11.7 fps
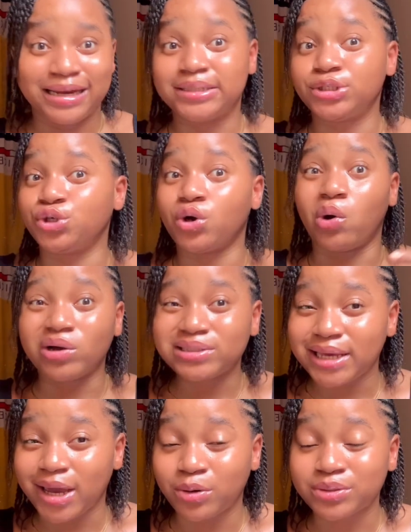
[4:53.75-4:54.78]
that is, your
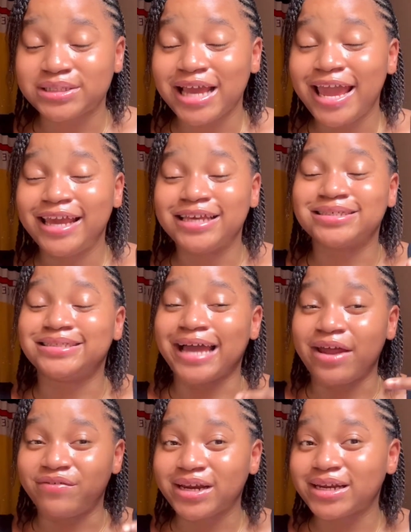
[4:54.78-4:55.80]
gut health is
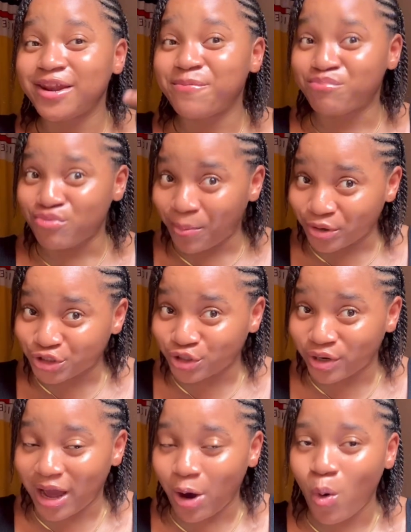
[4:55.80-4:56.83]
directly
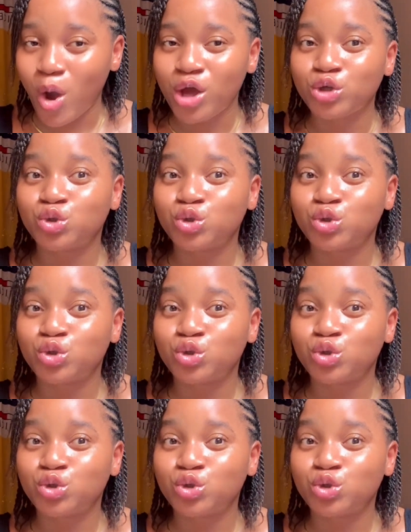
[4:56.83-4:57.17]
proportional